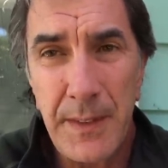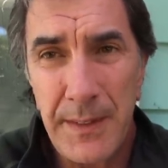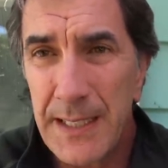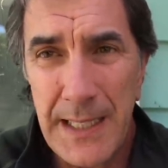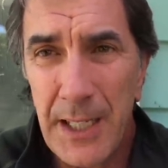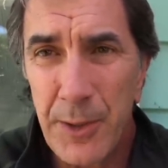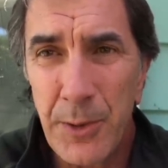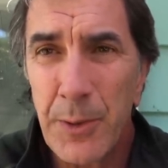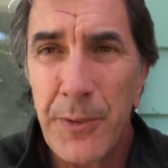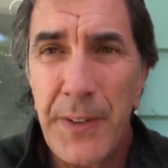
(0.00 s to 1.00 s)
did not do
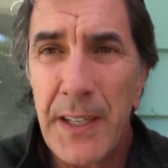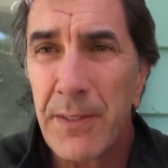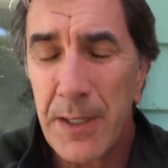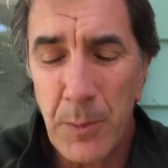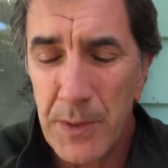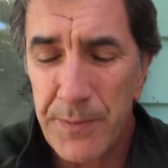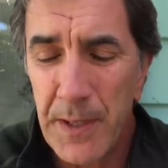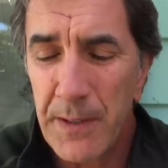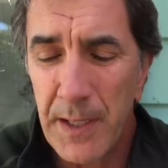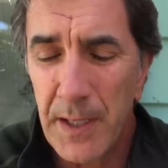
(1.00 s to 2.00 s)
you a favor and was
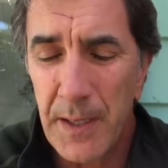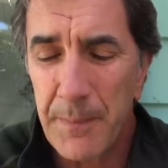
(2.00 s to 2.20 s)
very